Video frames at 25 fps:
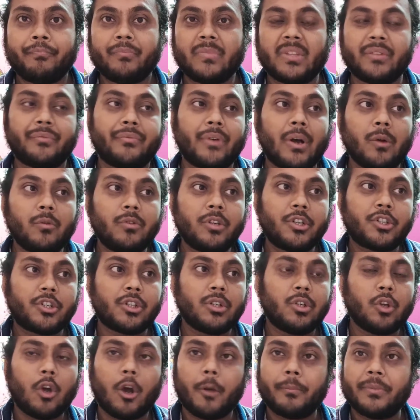the
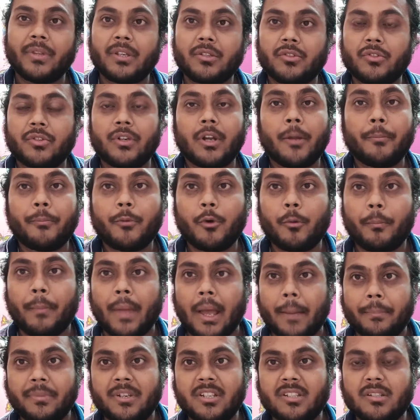foundation of the Srirampur
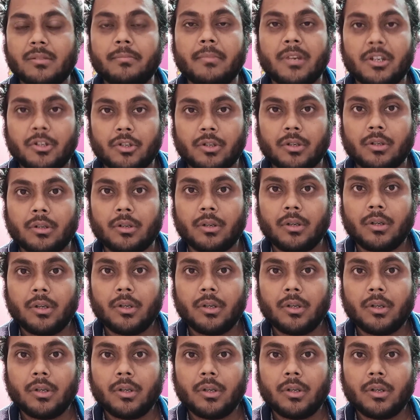Baptist Mission.